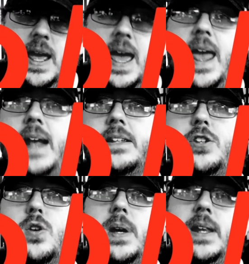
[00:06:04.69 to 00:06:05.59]
Hate to
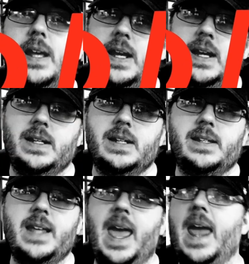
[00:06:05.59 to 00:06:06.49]
do it. This is
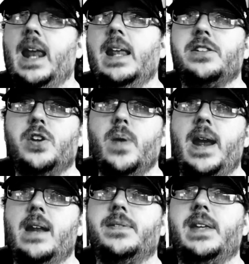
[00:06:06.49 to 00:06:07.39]
an A-list
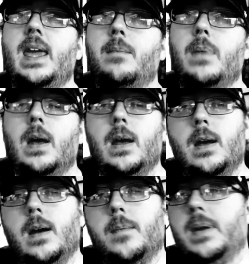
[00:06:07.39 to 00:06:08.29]
creative team.
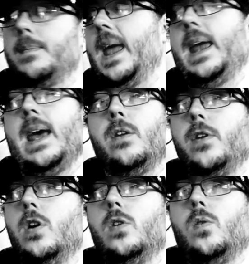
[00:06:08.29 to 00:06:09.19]
But man, I don't
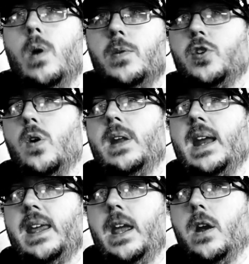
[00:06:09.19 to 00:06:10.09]
know what was going on
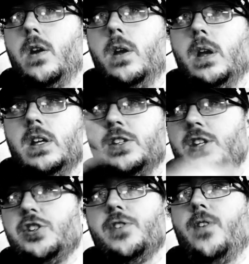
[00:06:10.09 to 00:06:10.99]
here.
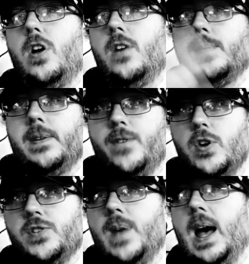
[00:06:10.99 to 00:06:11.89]
Such a fall from the
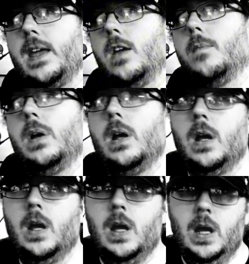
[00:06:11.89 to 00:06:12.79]
first volume.
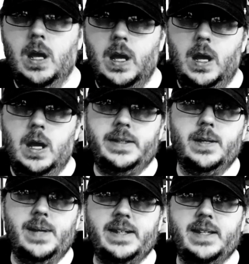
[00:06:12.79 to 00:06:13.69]
Until
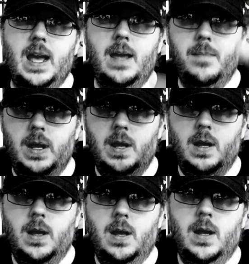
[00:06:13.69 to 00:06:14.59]
next time,
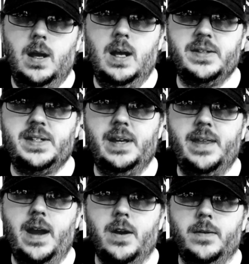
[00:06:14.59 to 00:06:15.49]
I'll see you there.